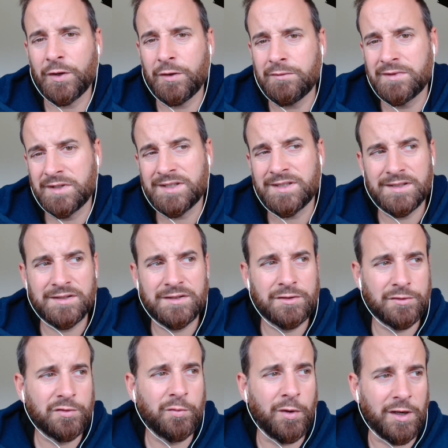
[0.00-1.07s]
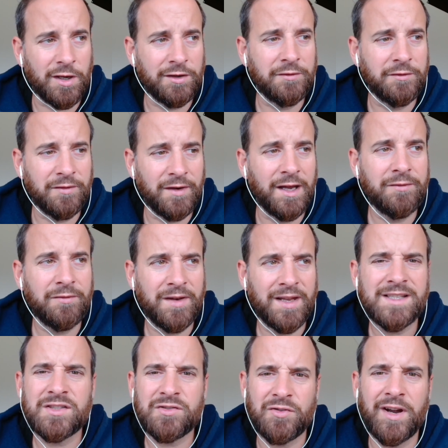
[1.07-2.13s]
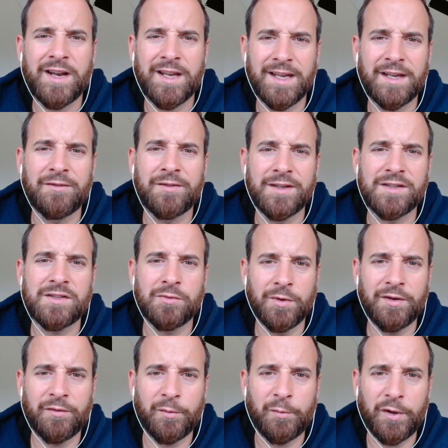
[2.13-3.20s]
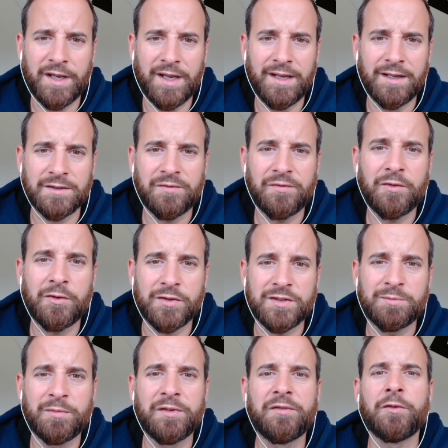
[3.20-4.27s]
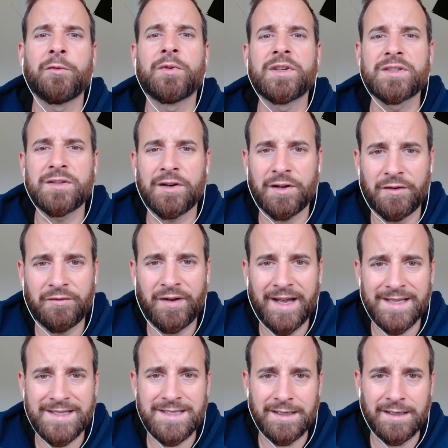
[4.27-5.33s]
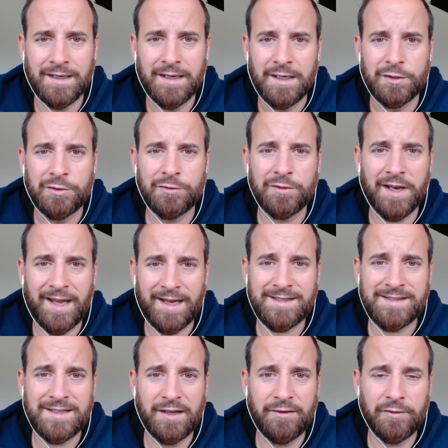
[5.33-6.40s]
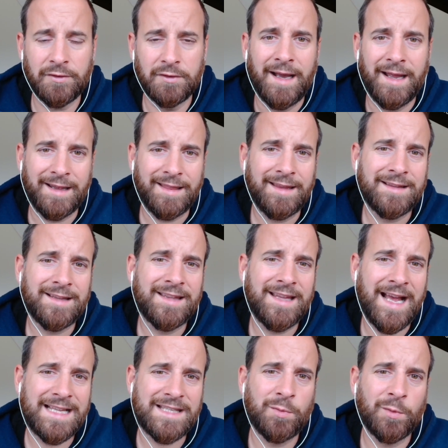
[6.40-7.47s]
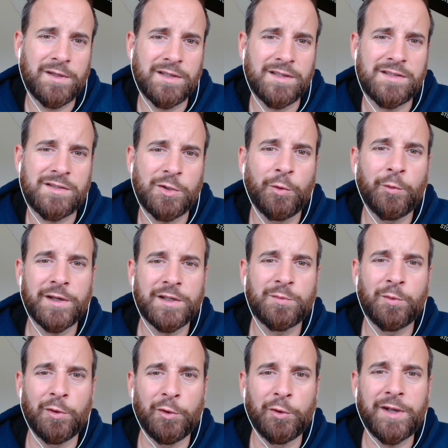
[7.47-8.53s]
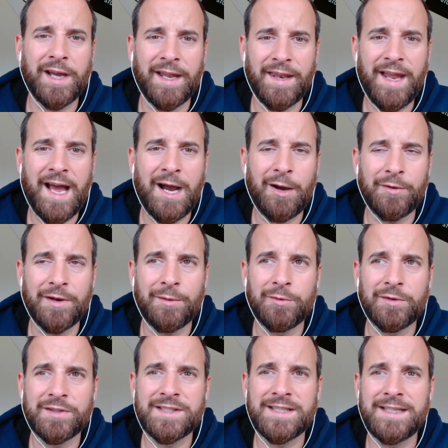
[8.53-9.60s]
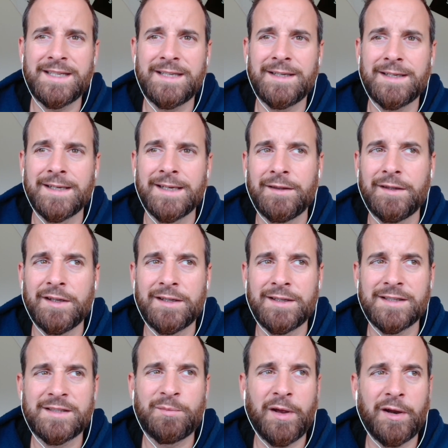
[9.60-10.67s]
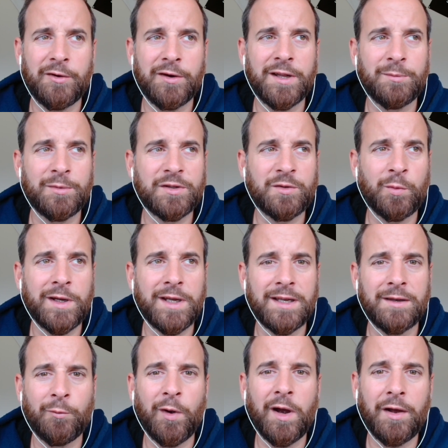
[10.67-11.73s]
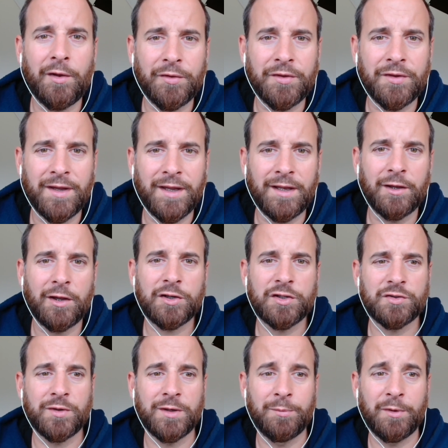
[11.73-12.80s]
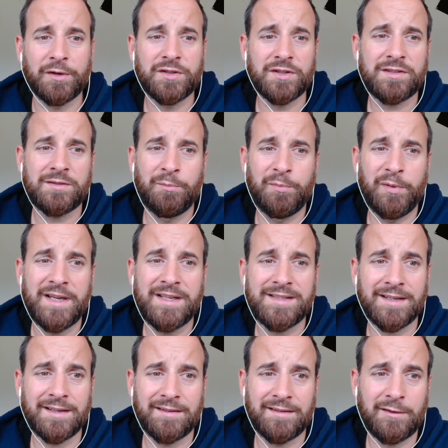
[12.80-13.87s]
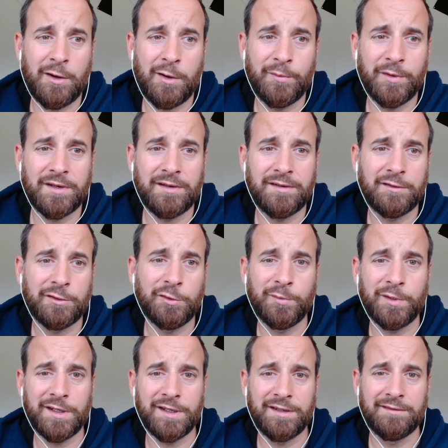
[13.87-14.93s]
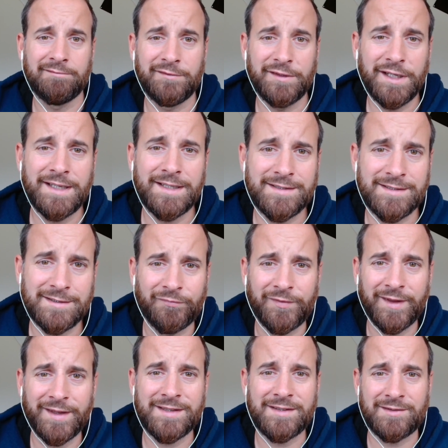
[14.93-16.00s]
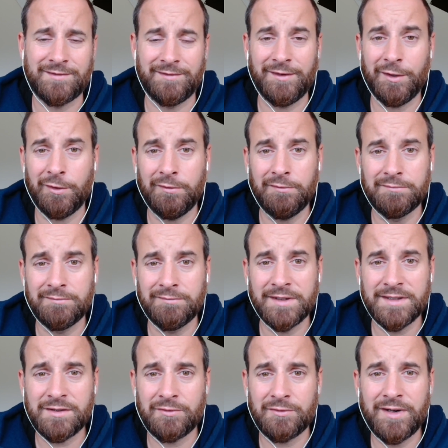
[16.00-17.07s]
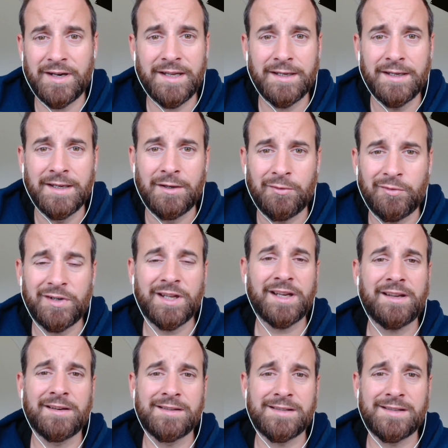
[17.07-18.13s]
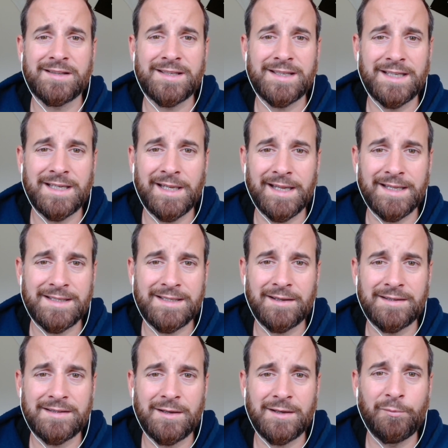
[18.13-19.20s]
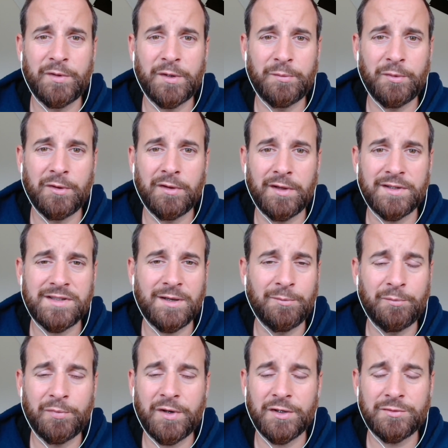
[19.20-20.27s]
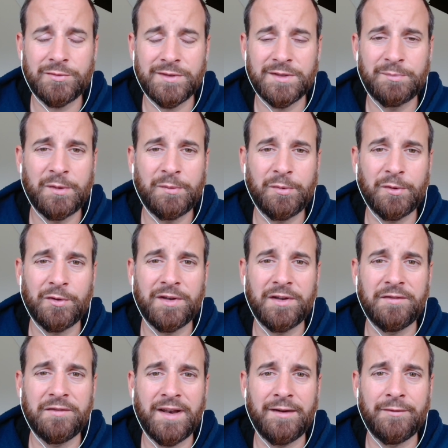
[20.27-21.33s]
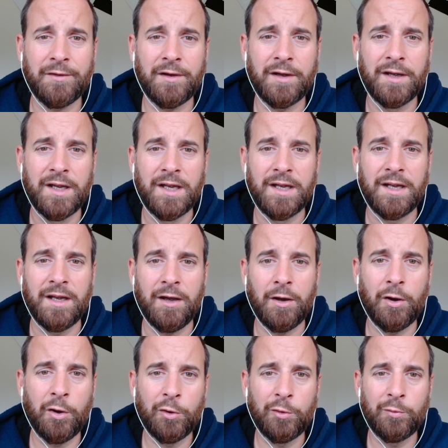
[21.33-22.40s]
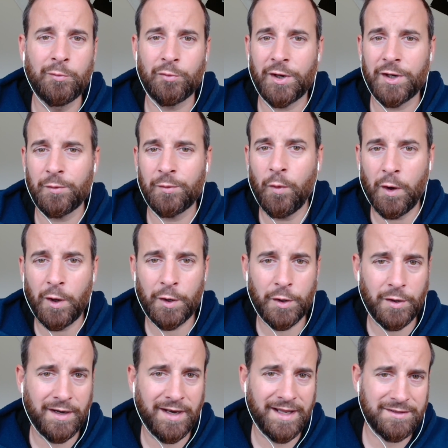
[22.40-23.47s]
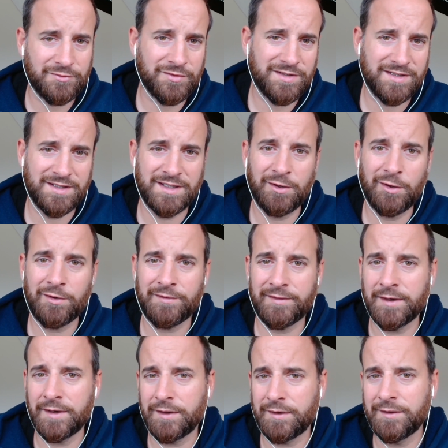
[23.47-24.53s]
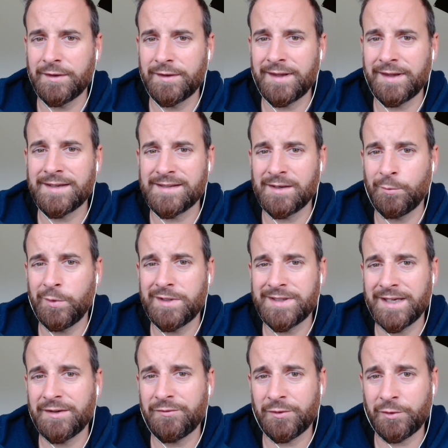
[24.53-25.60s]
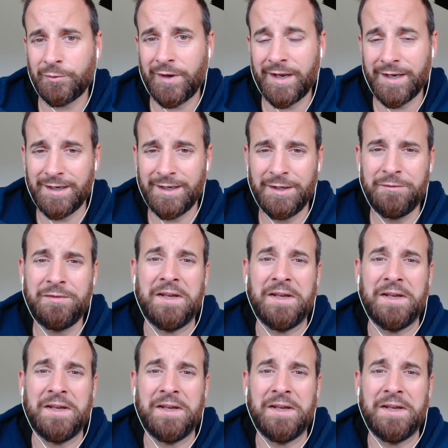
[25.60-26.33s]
this is a good quality of life, let's try to give this to everybody else first before we start advancing to the next level. And I think that that's what the Stoics would look at now. They would see the disparity between wealth and luxury, but just basic common human needs. It's already ridiculous to see that some people, countries, people don't even have a home, running water, electricity, all of the things that we take for granted. And even